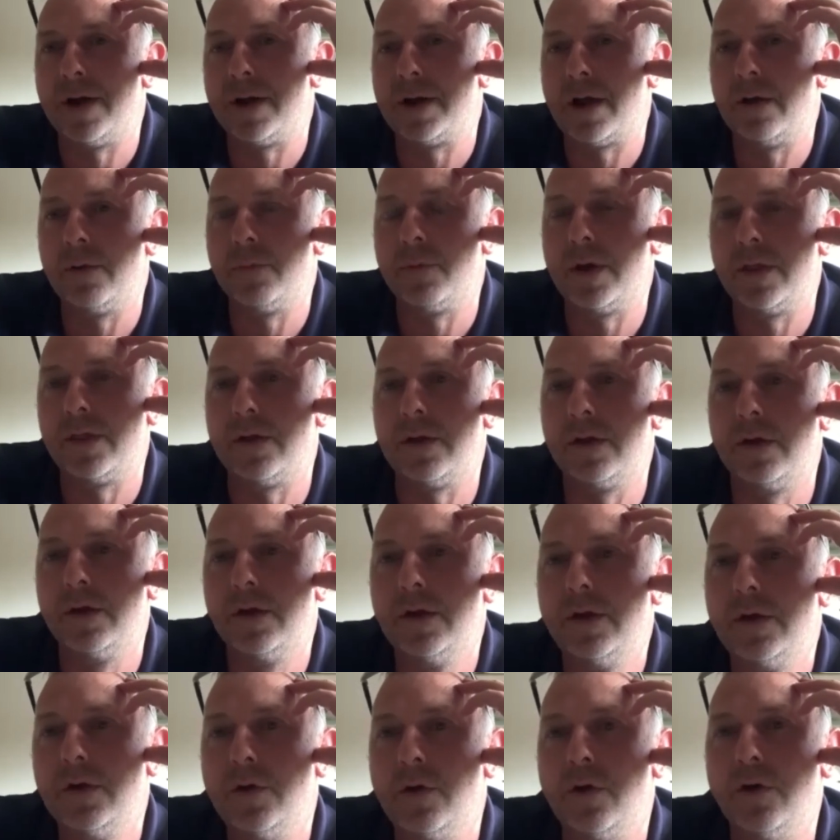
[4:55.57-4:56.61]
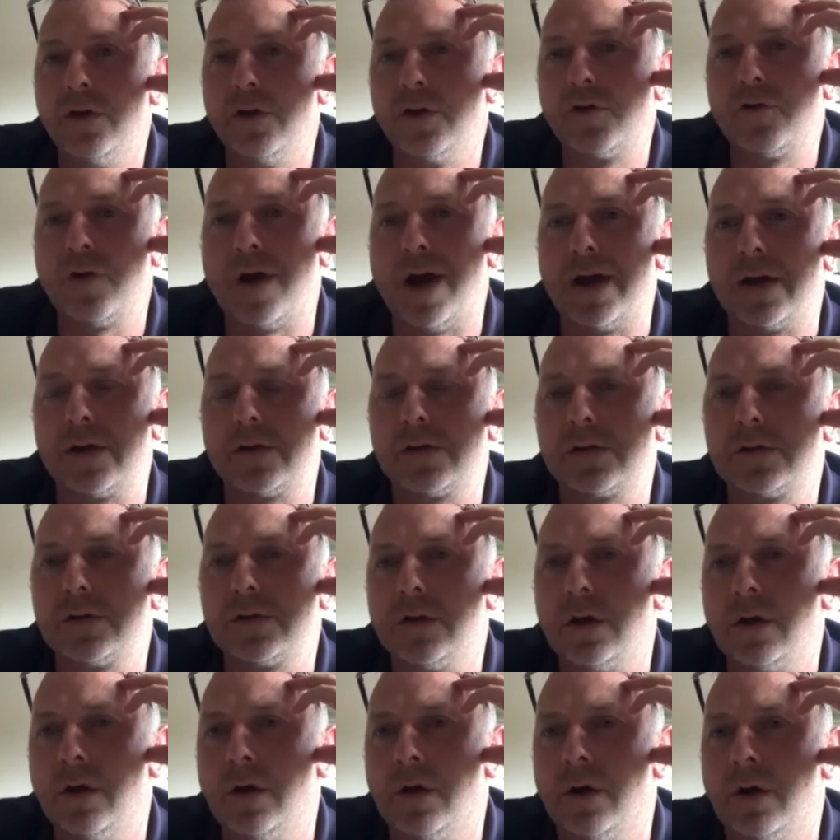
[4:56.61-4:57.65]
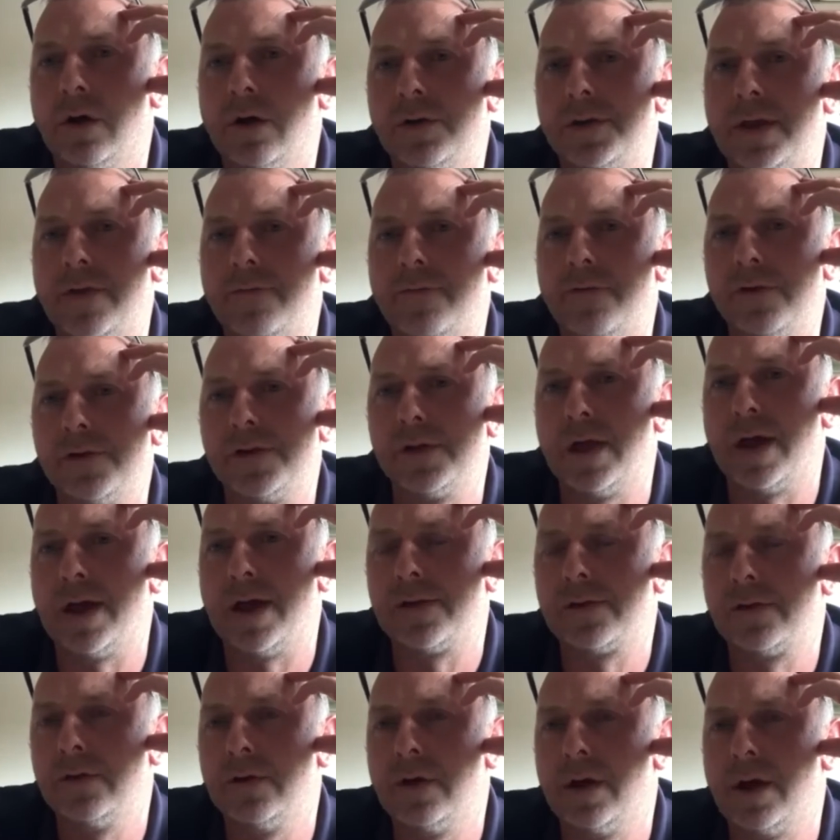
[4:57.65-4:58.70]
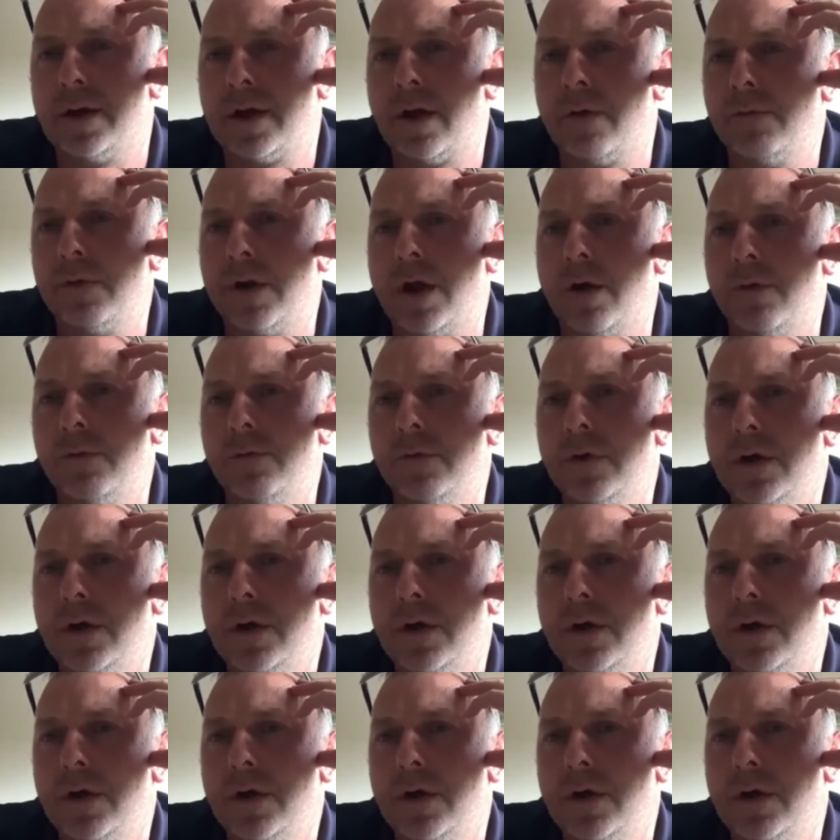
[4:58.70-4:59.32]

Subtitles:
I don't know whether other tracks are different to that. I don't know.